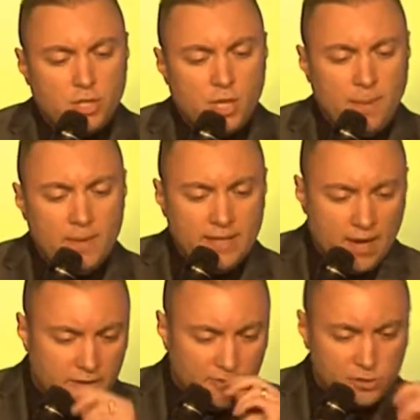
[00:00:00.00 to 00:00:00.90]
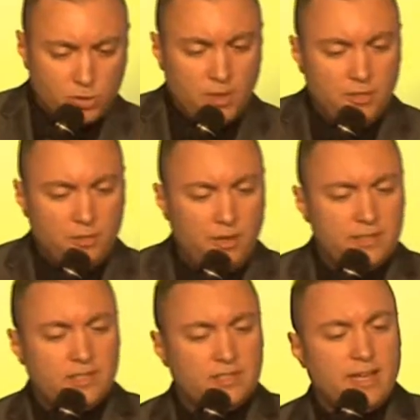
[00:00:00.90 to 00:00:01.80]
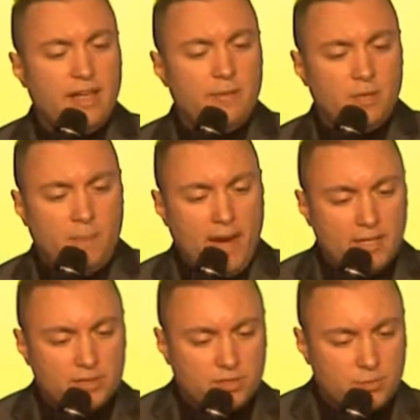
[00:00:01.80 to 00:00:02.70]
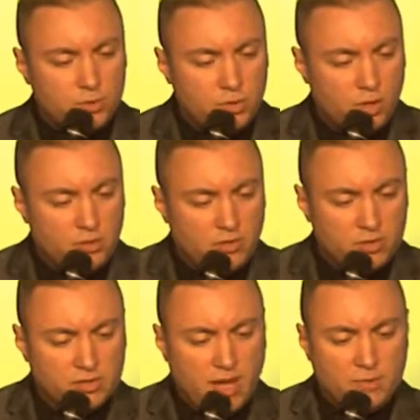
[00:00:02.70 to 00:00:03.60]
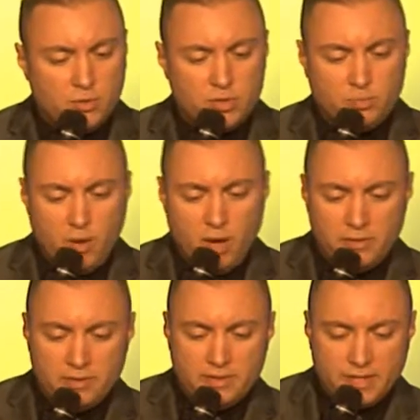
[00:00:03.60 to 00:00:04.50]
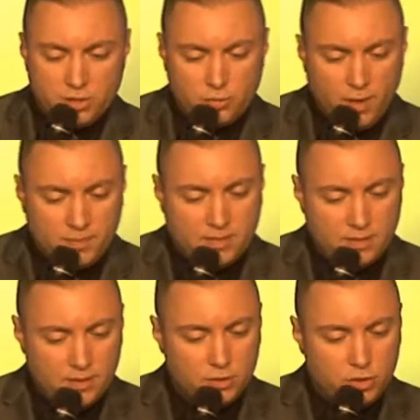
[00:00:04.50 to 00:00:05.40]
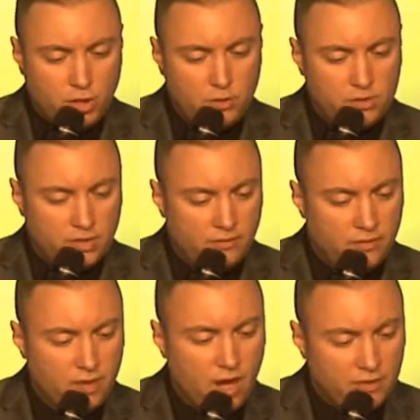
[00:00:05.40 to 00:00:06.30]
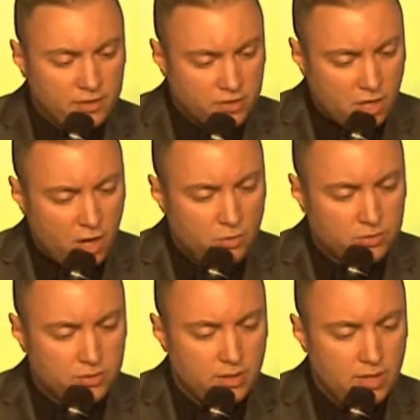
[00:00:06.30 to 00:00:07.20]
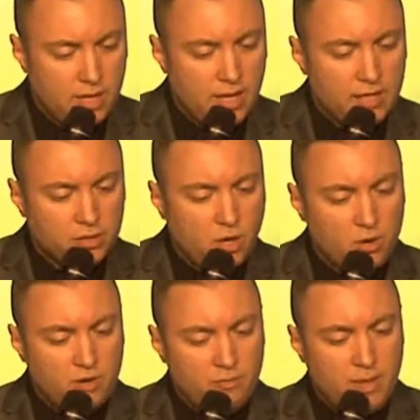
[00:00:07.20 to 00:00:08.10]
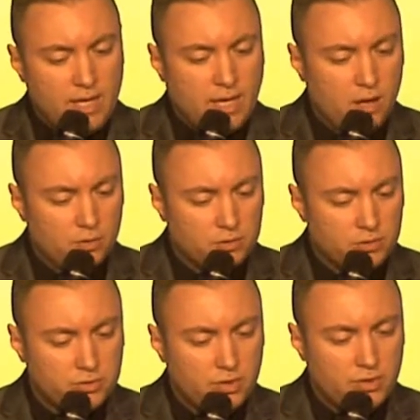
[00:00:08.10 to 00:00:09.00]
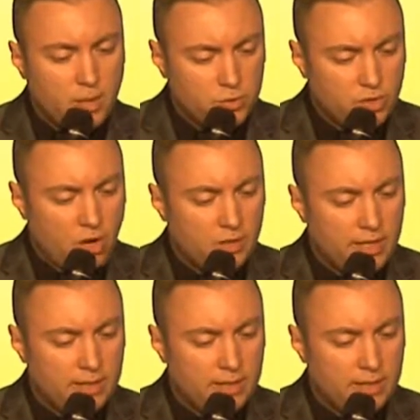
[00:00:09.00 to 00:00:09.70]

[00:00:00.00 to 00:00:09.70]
Jumping down to verse 23, it says, It came to pass that when Joseph was come to his brethren, that they stripped Joseph of his coat, his coat of many colors that was on